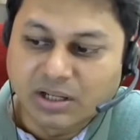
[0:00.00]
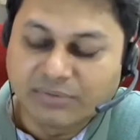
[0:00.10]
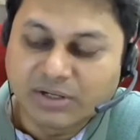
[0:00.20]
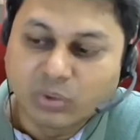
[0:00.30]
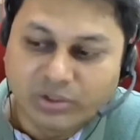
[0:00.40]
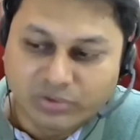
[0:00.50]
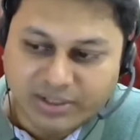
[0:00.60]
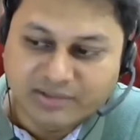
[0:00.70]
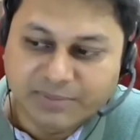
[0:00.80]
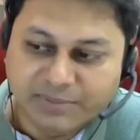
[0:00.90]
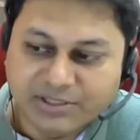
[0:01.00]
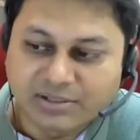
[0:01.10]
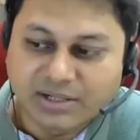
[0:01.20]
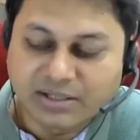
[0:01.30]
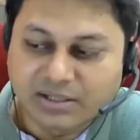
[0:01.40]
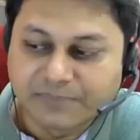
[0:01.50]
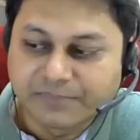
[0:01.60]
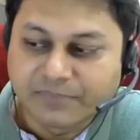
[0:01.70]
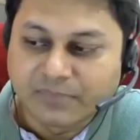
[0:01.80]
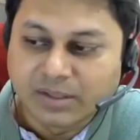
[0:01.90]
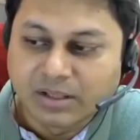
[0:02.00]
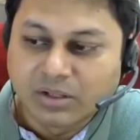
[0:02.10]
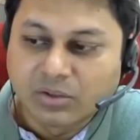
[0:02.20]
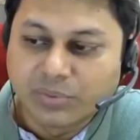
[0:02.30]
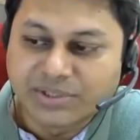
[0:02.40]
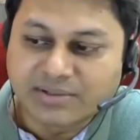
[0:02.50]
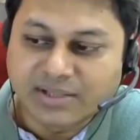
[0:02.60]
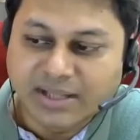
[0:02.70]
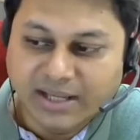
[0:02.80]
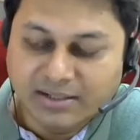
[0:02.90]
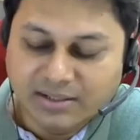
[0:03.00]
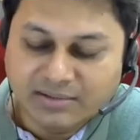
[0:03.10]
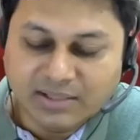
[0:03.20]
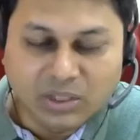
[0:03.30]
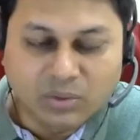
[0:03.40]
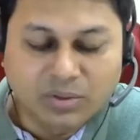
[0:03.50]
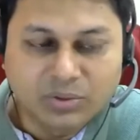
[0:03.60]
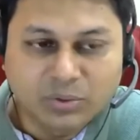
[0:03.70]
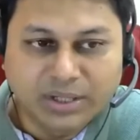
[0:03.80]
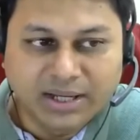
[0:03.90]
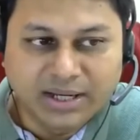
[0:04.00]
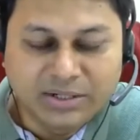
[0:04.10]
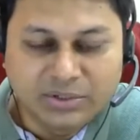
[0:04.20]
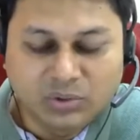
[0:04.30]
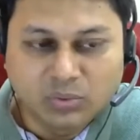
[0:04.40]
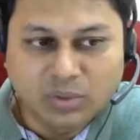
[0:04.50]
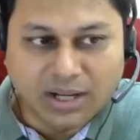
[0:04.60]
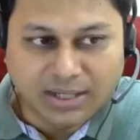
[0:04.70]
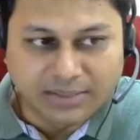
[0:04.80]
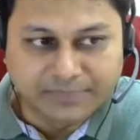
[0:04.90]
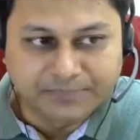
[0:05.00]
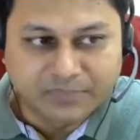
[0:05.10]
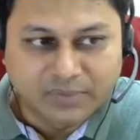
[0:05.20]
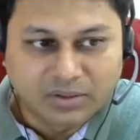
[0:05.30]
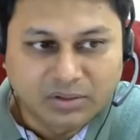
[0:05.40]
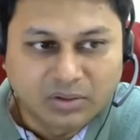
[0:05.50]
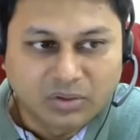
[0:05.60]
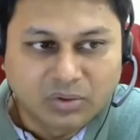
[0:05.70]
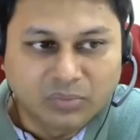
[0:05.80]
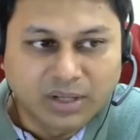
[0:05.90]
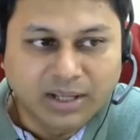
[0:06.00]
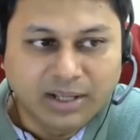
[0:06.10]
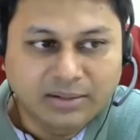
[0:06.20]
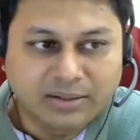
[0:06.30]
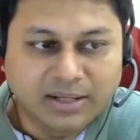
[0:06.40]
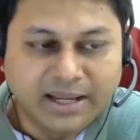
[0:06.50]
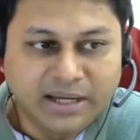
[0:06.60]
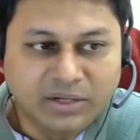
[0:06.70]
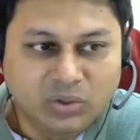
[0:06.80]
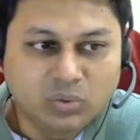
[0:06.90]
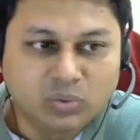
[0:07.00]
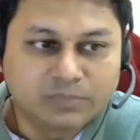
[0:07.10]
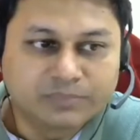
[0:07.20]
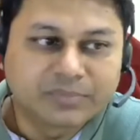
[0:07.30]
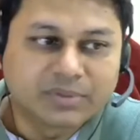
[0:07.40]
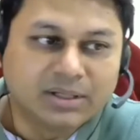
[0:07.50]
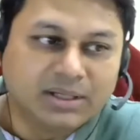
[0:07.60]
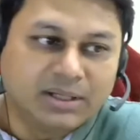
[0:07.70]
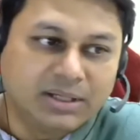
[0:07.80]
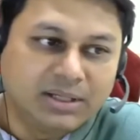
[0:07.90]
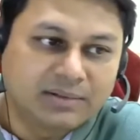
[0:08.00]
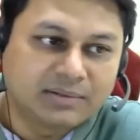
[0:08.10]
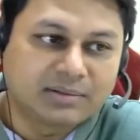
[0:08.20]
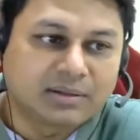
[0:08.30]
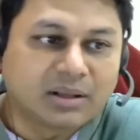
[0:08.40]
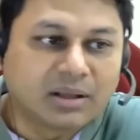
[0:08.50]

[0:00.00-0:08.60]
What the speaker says: a very well-known expression rather, which is n is equal to n2i, where n2 is